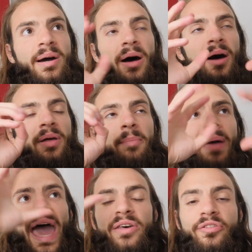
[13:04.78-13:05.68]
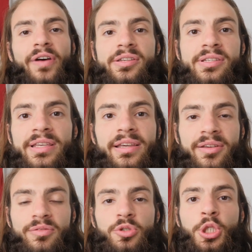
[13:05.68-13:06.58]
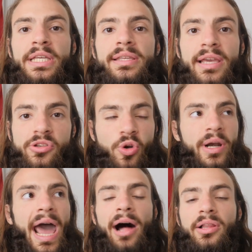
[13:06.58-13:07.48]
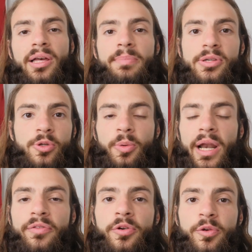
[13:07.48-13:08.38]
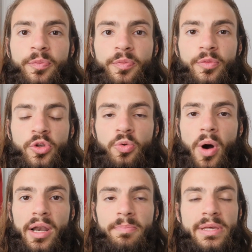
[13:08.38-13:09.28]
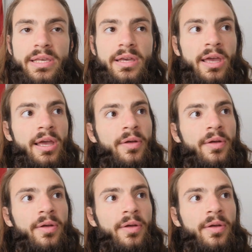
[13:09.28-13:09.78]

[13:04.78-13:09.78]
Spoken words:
a manifesting genius or an alchemist or whatever you want to be.